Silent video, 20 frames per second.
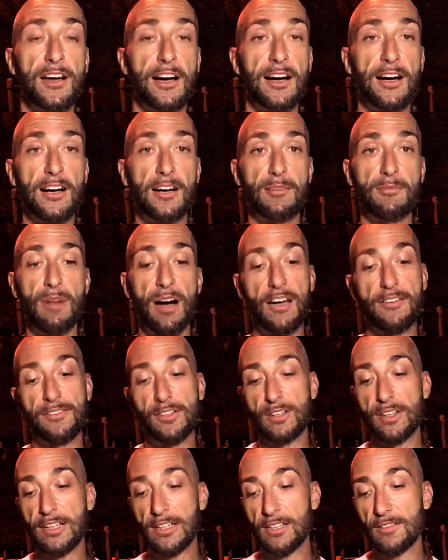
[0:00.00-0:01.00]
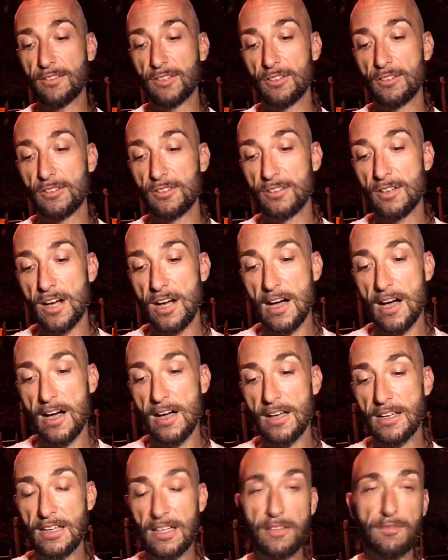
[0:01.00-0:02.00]
I feel like if you're
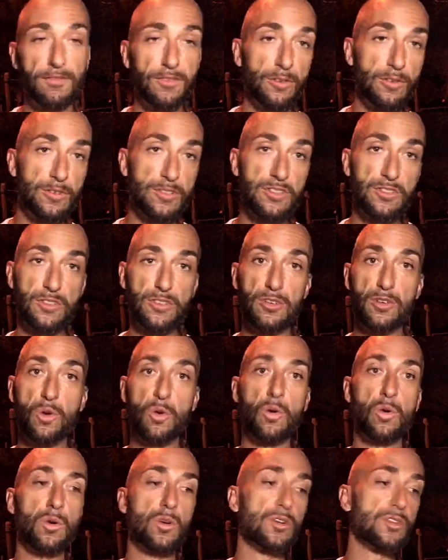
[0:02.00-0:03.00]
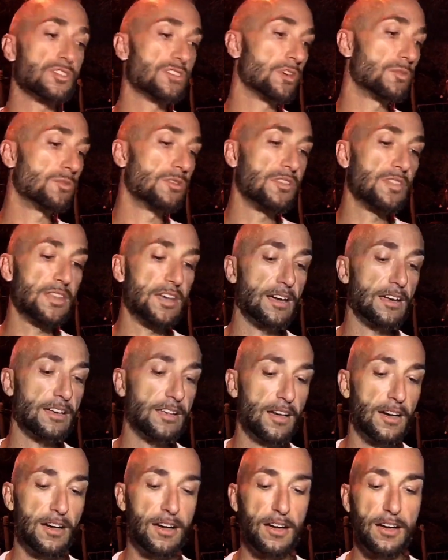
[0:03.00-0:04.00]
an influencer or someone that
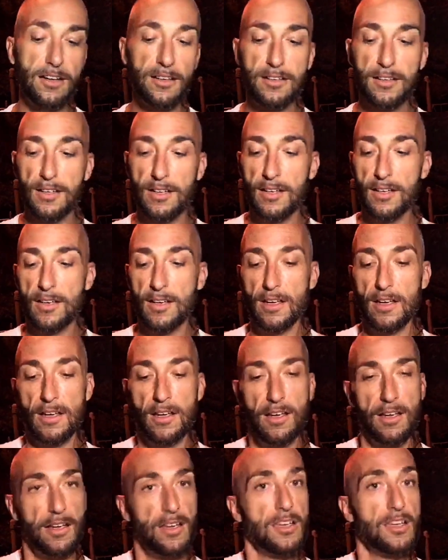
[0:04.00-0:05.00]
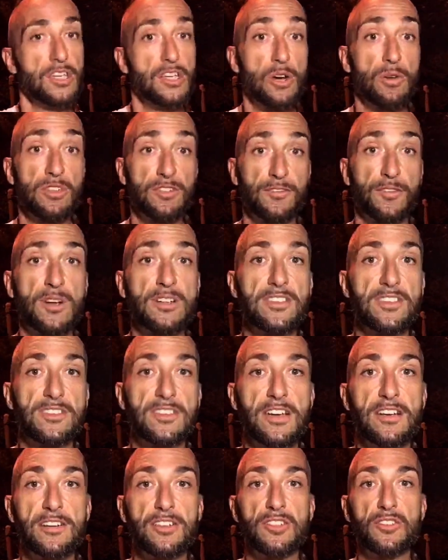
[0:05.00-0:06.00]
is front and
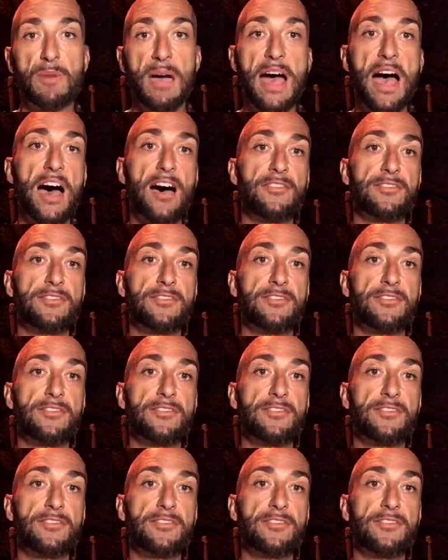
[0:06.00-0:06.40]
center, you have